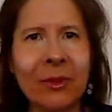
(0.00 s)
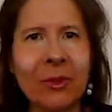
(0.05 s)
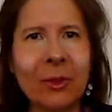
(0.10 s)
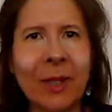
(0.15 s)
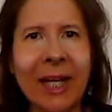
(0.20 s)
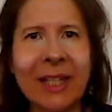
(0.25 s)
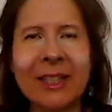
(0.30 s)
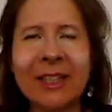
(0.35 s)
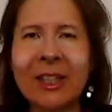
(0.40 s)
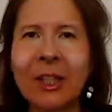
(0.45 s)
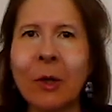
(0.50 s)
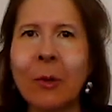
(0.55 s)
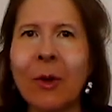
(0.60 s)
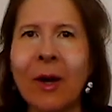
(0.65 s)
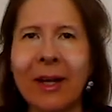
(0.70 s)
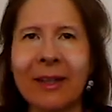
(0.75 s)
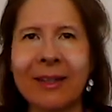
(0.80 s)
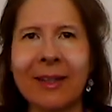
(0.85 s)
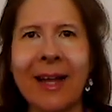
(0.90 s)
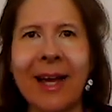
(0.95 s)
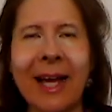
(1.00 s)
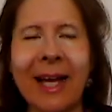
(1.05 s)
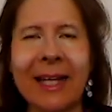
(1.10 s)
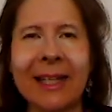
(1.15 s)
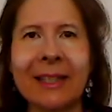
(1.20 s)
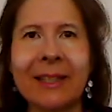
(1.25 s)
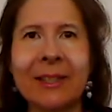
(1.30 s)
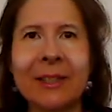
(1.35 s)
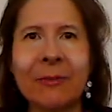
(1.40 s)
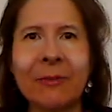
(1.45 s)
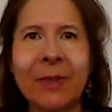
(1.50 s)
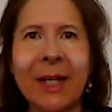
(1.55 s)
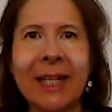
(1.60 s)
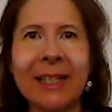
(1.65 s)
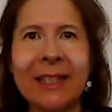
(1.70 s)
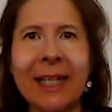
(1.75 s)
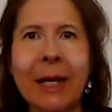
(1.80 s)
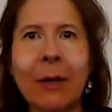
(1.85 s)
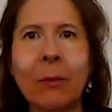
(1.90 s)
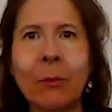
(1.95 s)
tried to go online to
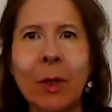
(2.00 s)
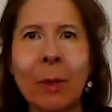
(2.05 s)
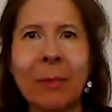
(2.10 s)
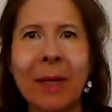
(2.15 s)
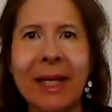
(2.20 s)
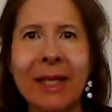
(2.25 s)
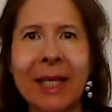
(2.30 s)
find out what